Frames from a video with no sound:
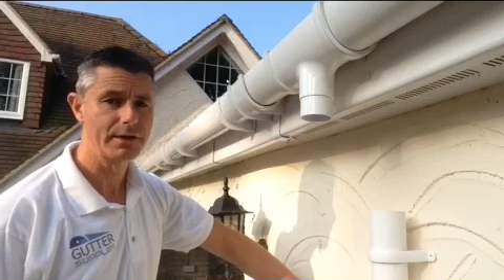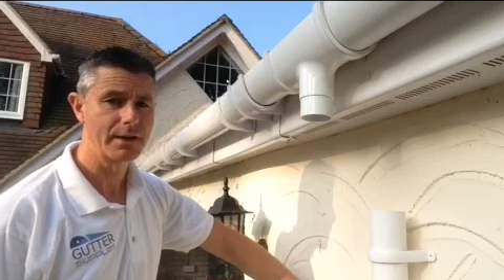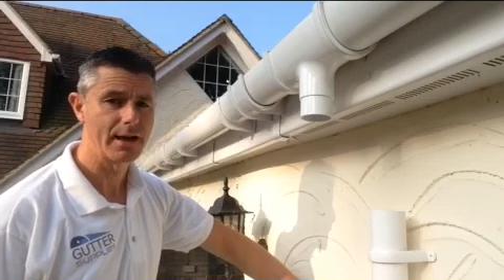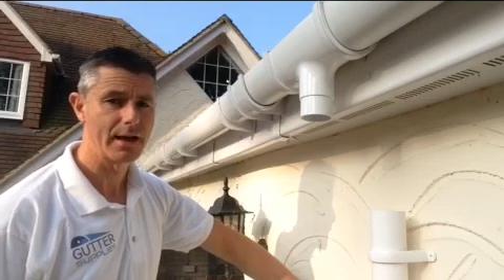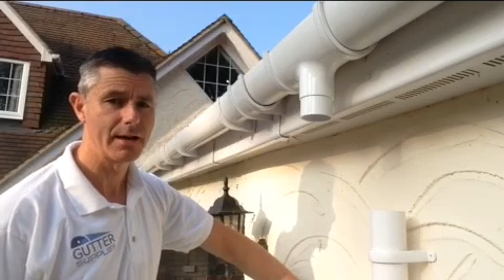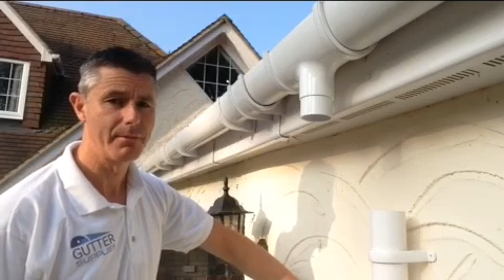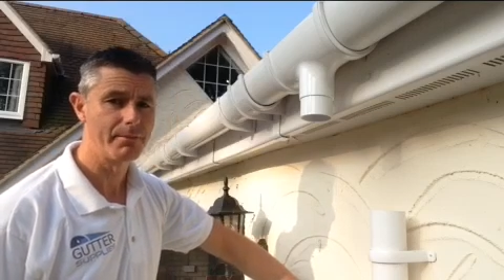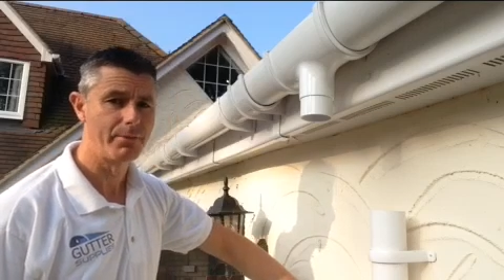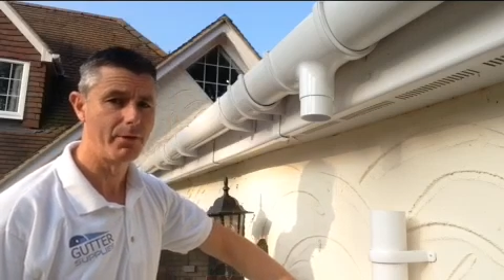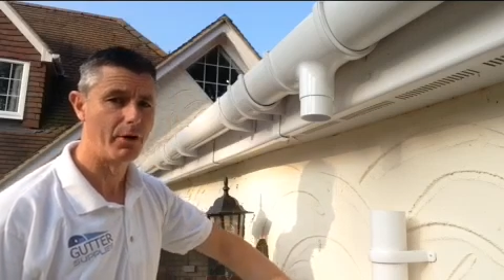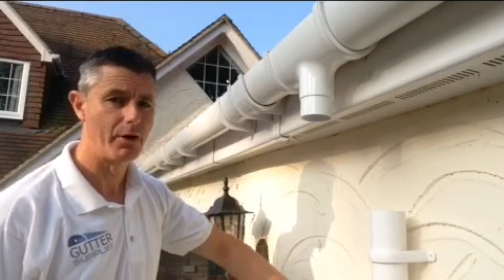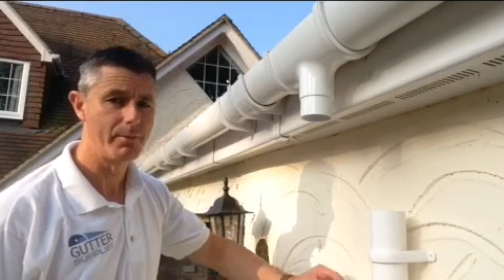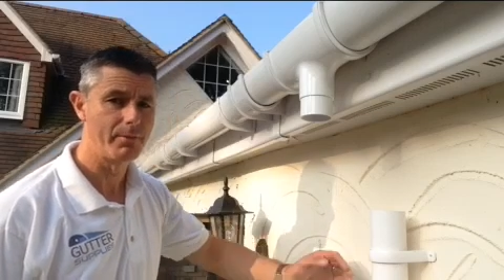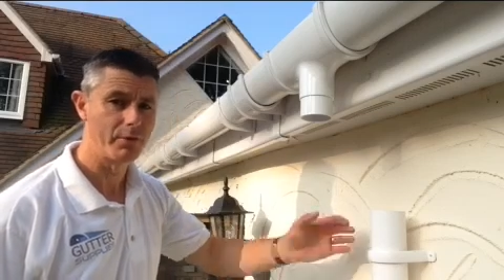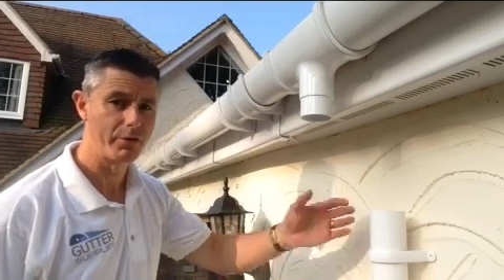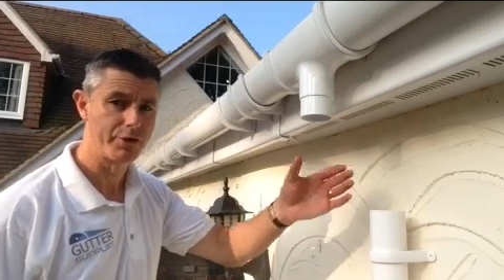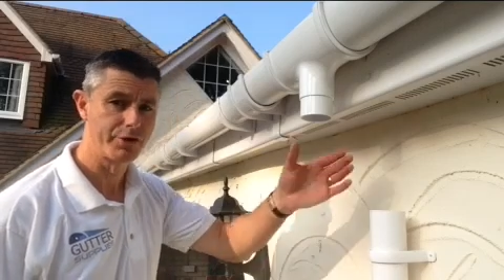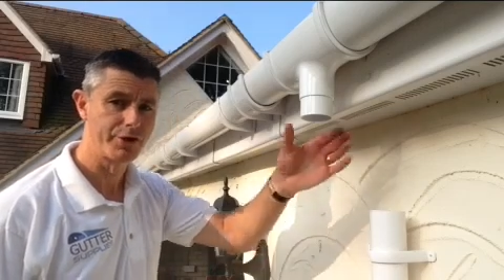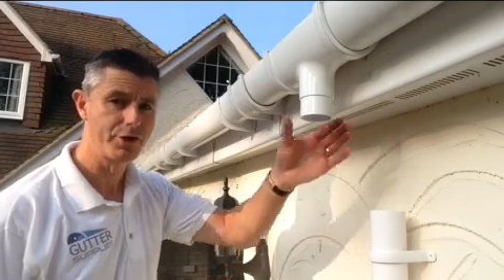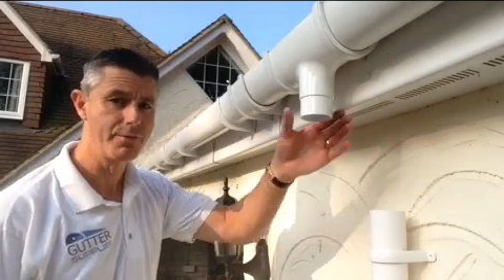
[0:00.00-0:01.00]
downpipe
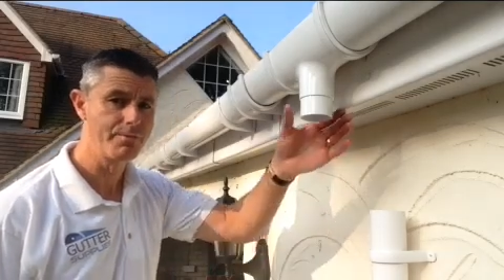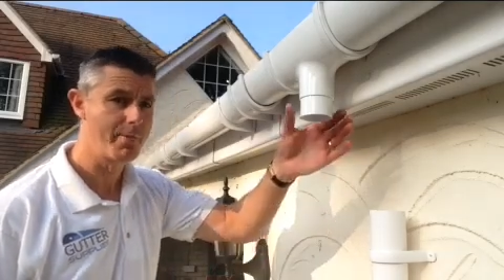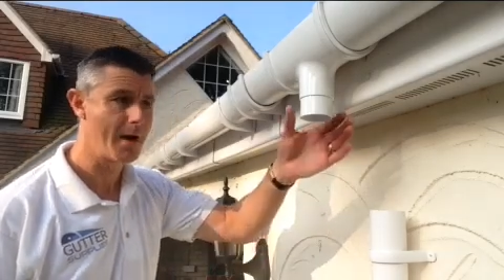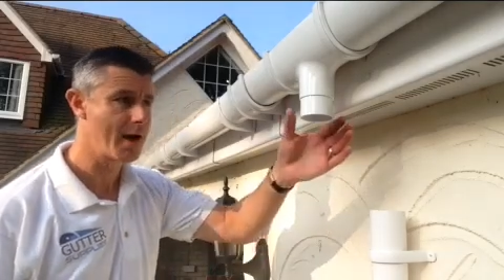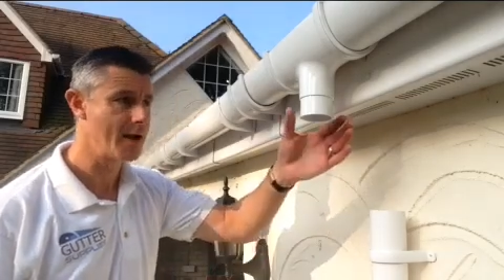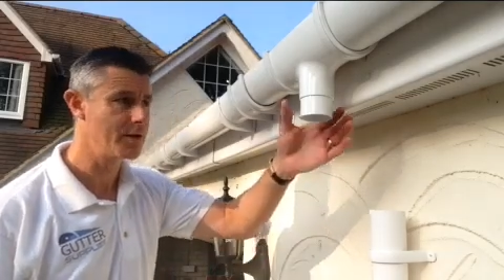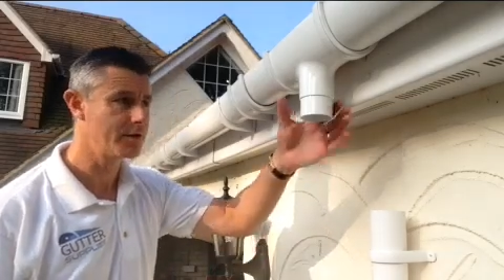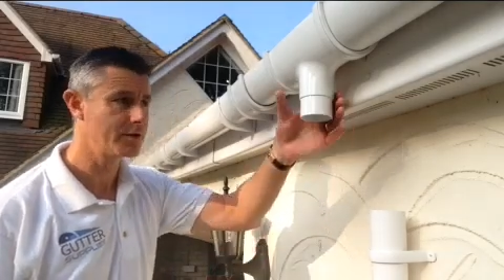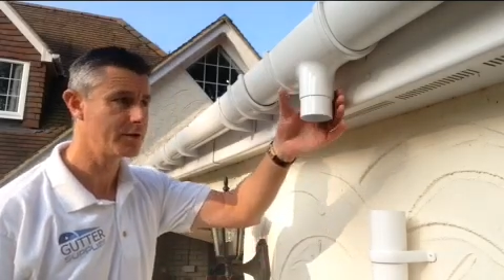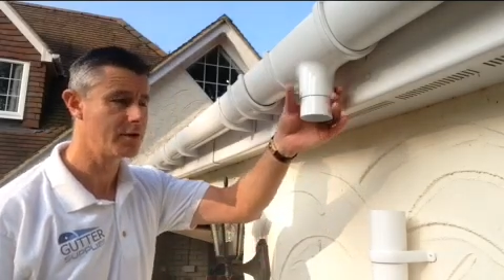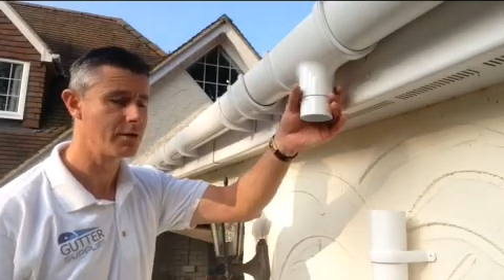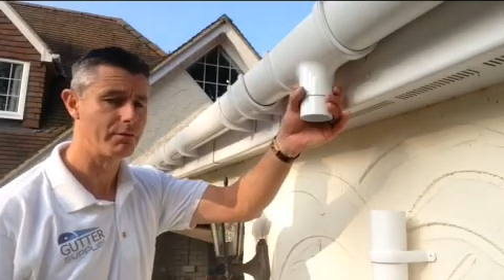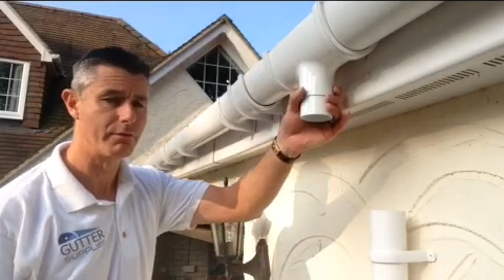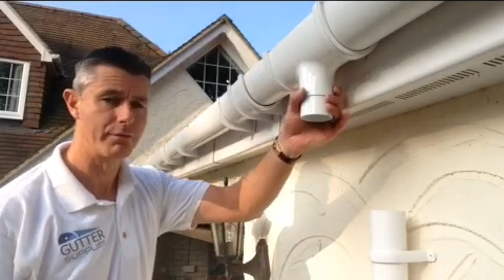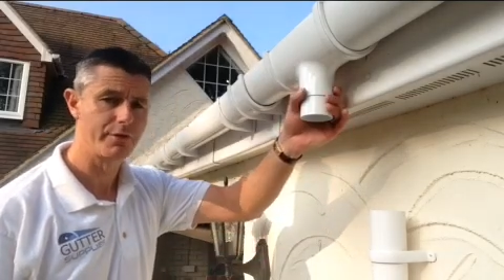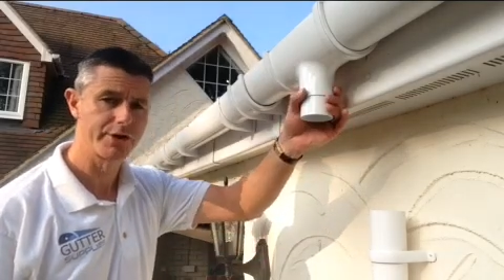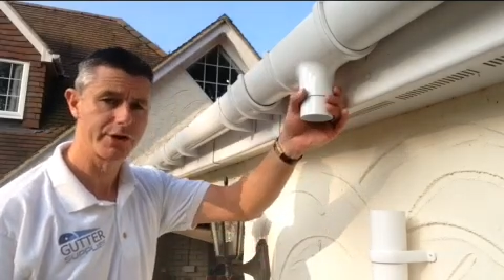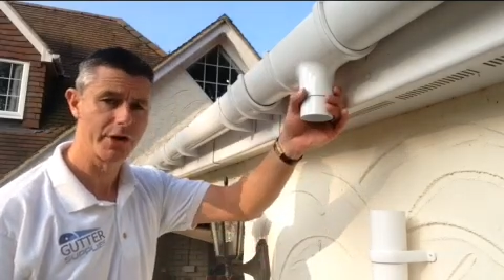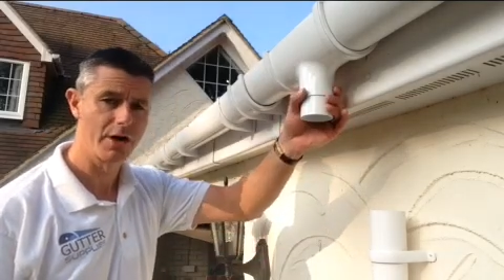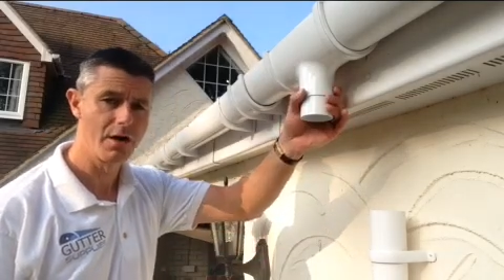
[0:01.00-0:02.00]
or the two bends that
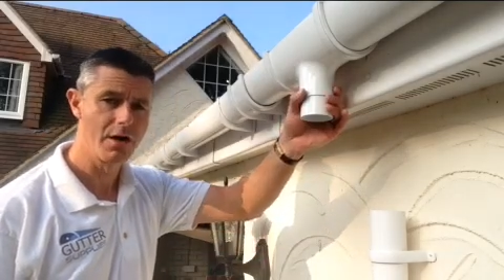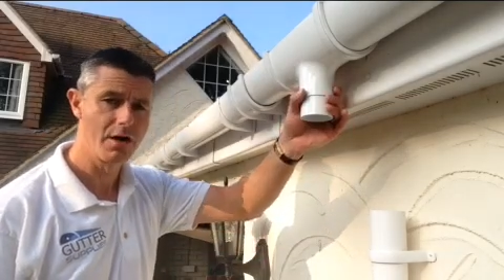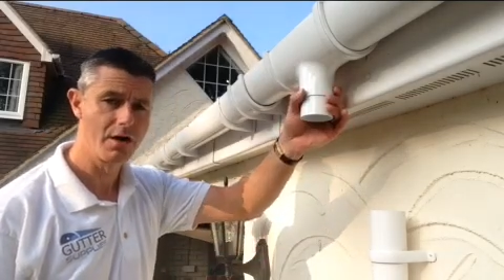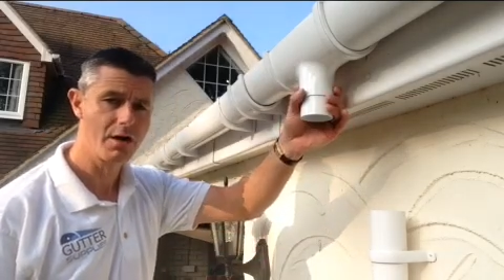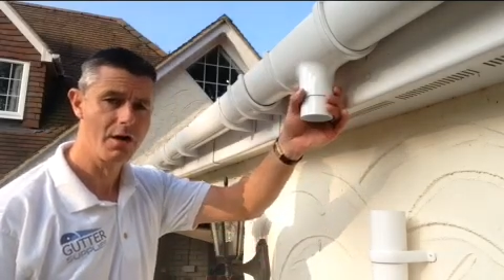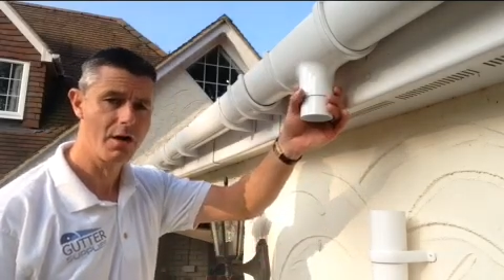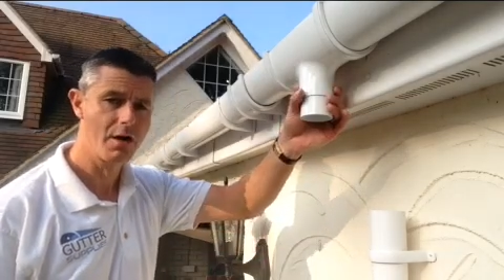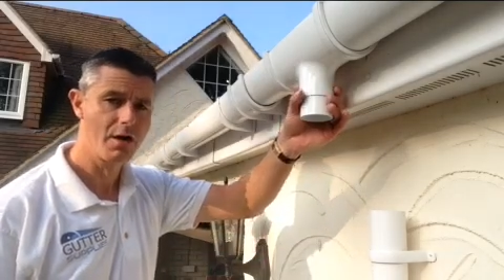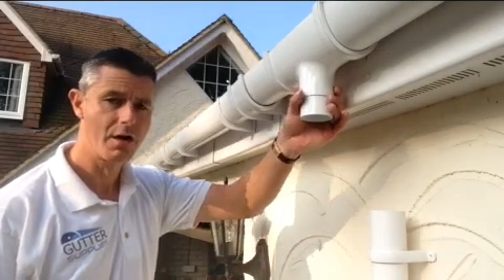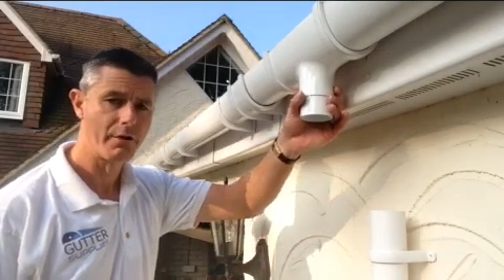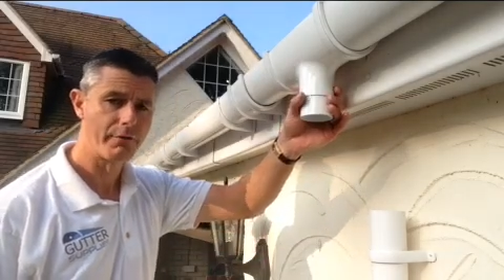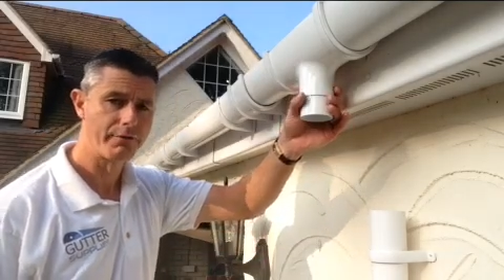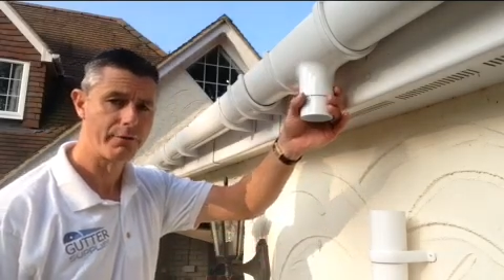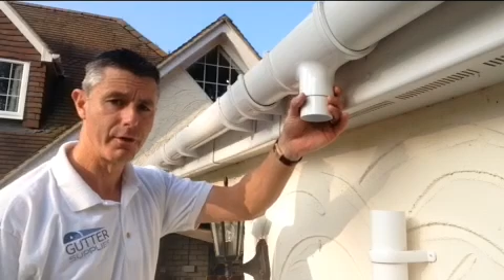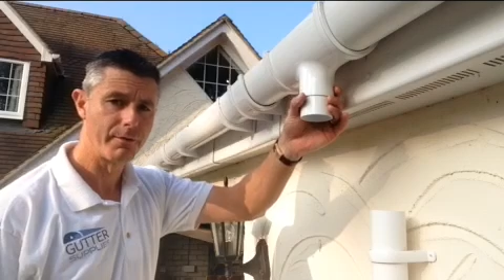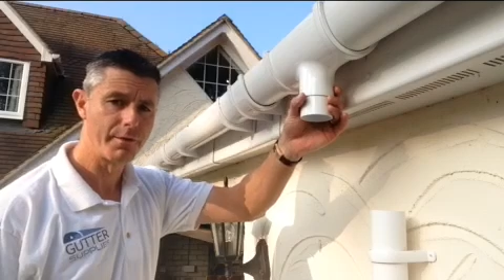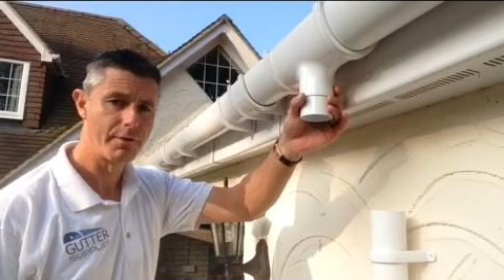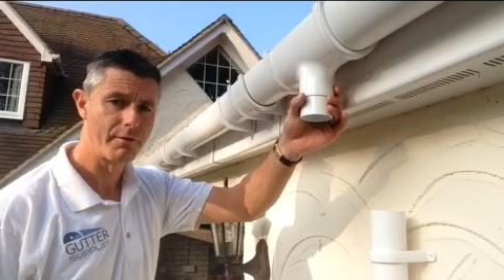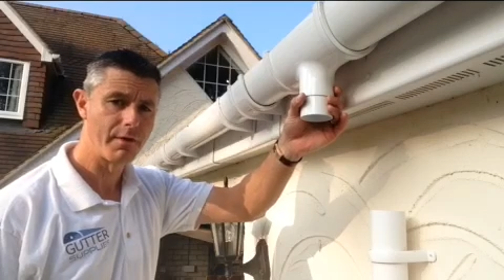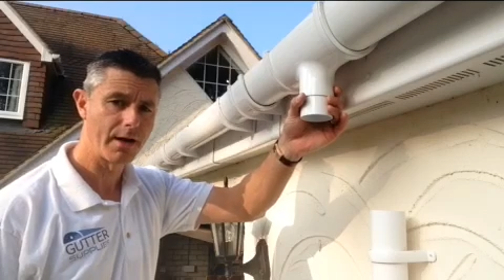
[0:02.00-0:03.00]
return
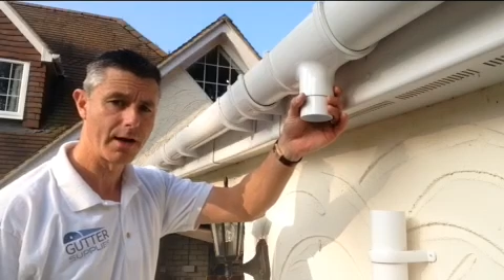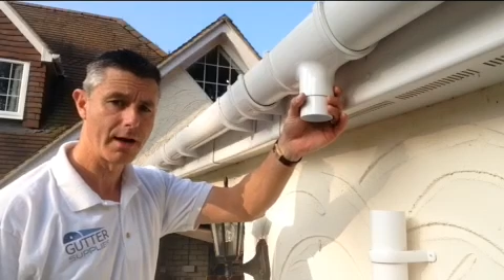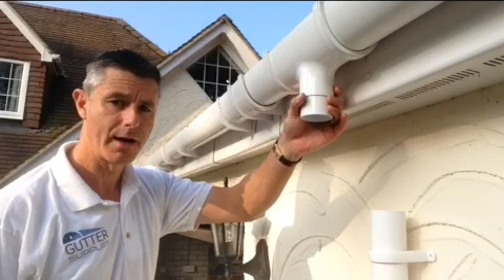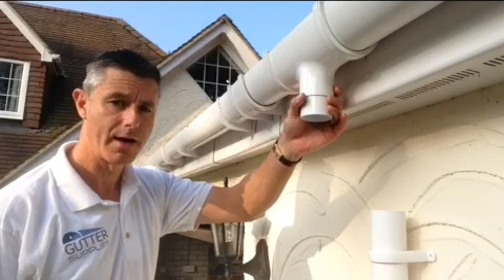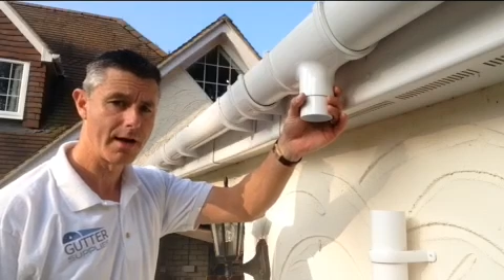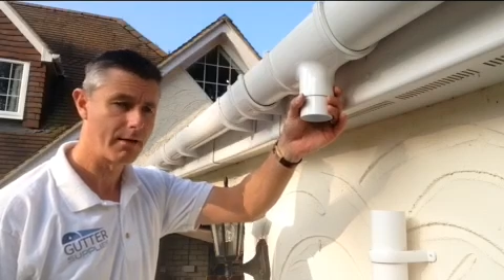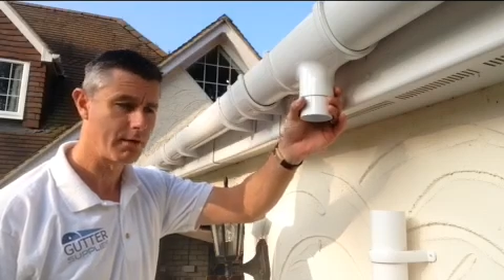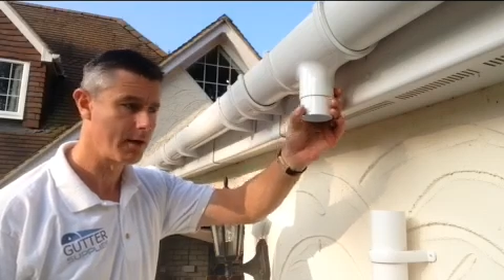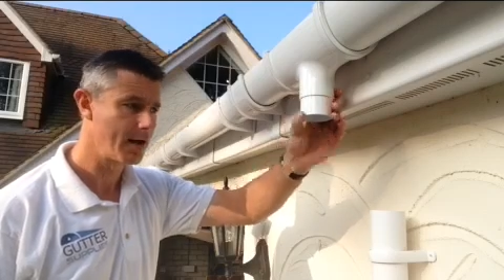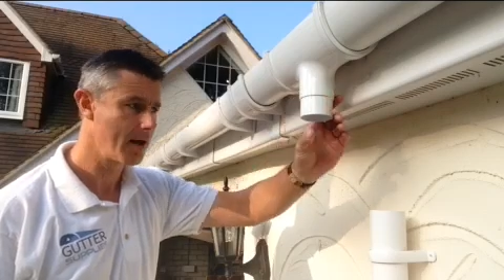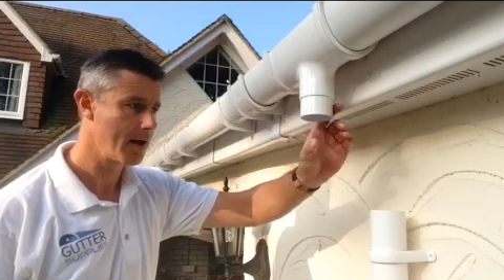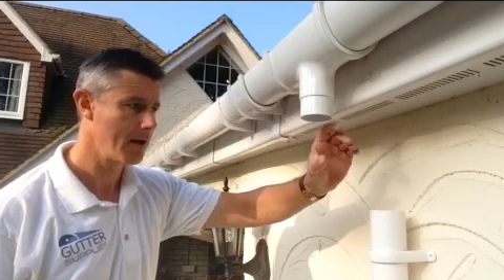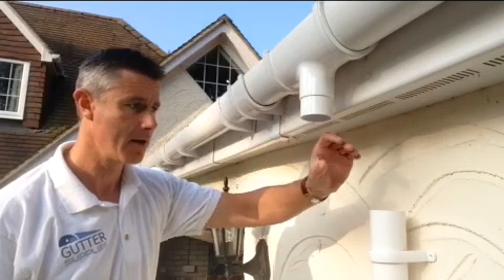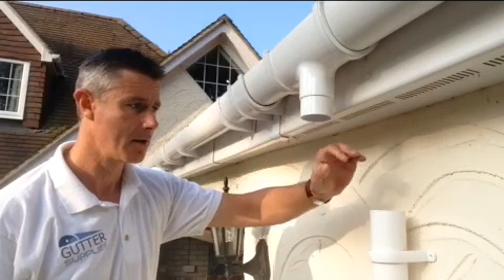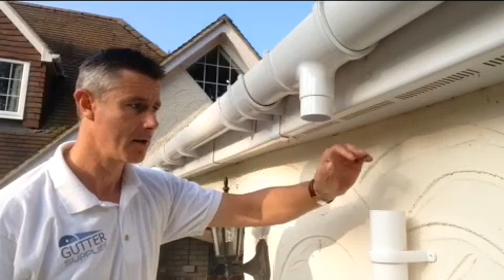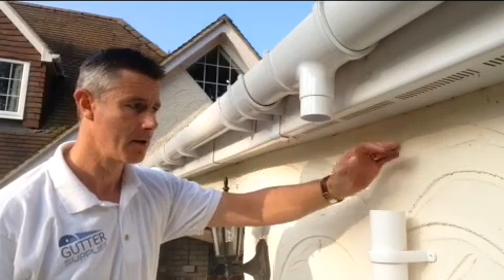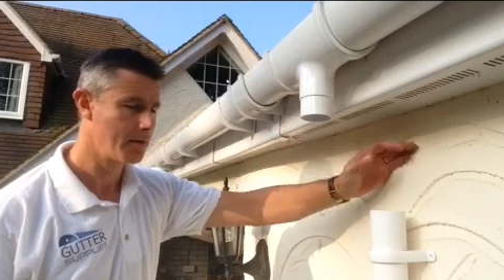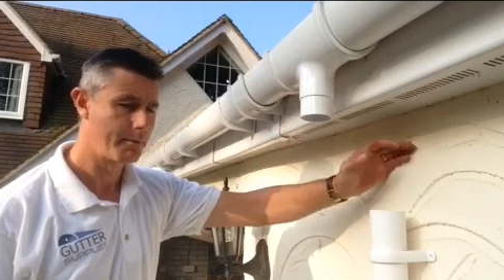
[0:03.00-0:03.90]
from the running outlet